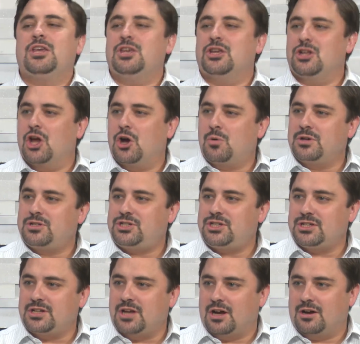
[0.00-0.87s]
you know what
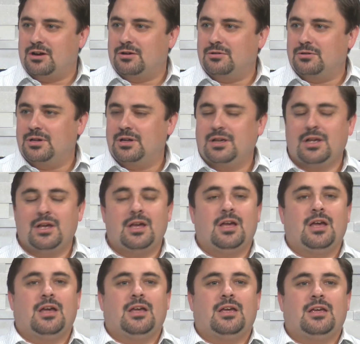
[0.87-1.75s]
you know,
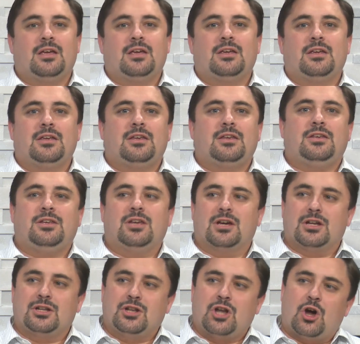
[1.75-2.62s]
mm -hmm.
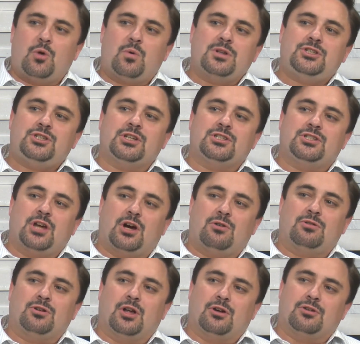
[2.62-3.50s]
you know what you
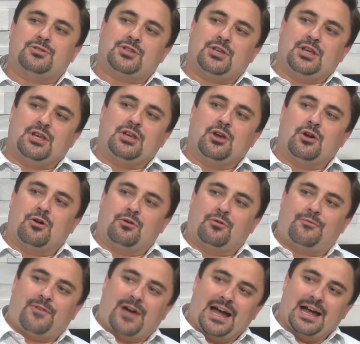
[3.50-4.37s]
don't know, so you can go
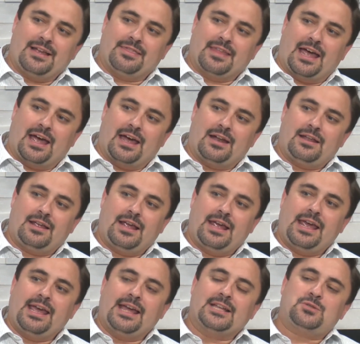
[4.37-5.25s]
find that,
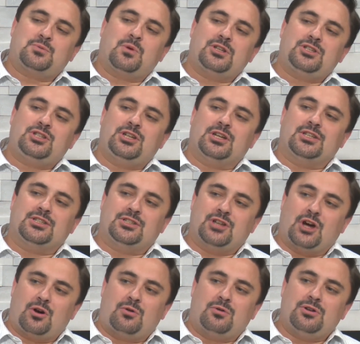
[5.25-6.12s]
it's what you
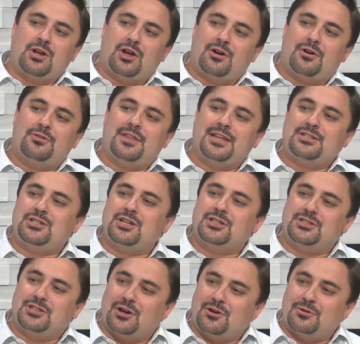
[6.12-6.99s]
don't know that you
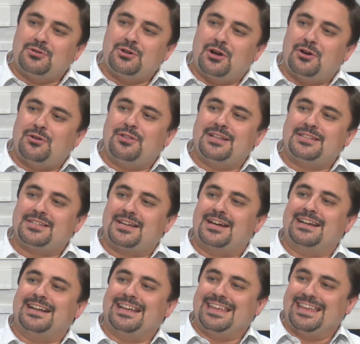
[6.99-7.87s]
don't know that's
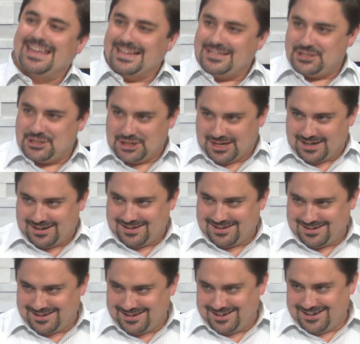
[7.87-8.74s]
going to get you.
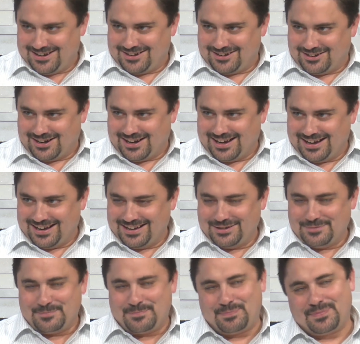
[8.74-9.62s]
exactly.
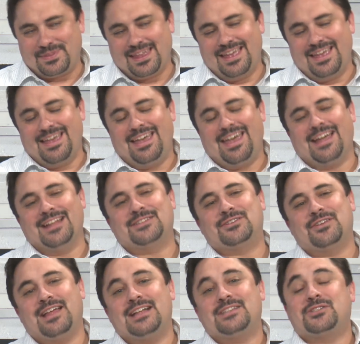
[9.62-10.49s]
Right? And
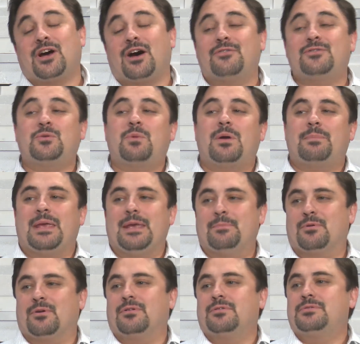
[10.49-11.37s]
so that's often when
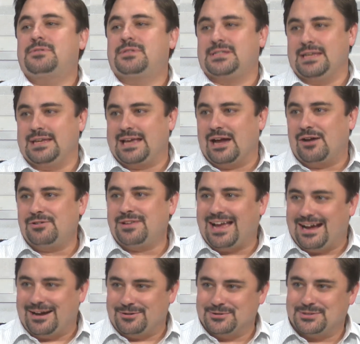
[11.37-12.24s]
people seek out
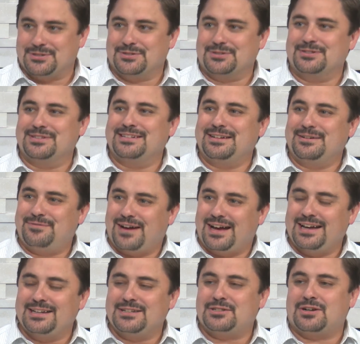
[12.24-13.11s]
counsel and
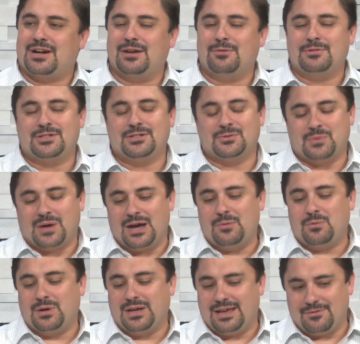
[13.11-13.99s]
advice, right? Which is
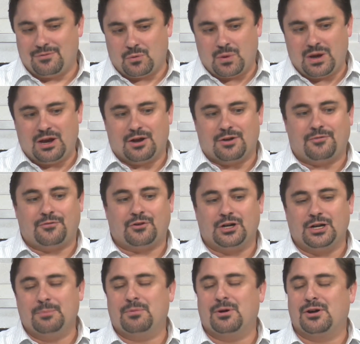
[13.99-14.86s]
why we give away our
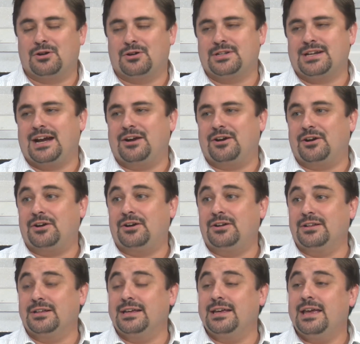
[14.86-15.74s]
free book Retire
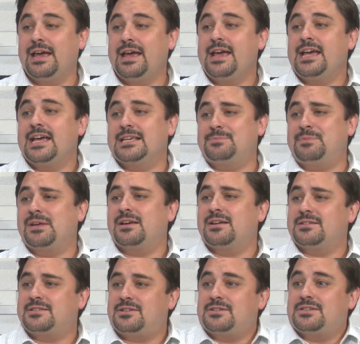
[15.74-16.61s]
Early is
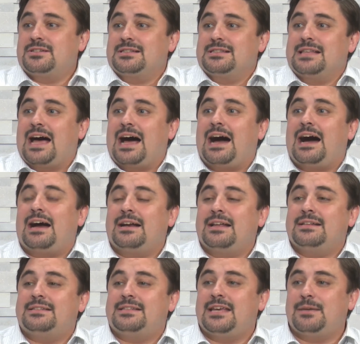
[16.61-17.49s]
because there's a lot
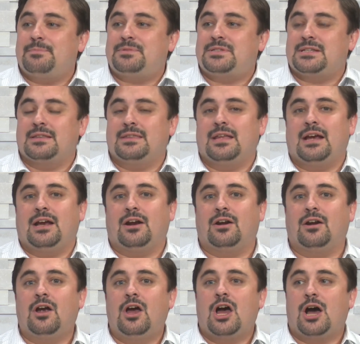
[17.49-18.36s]
of tips in
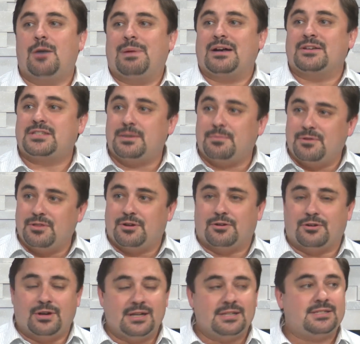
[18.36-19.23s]
there about some of the
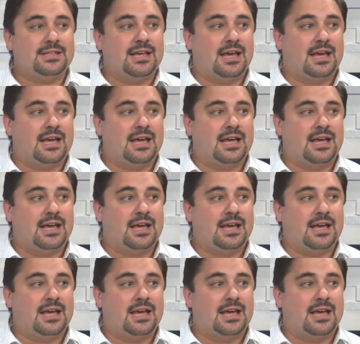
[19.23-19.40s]
risks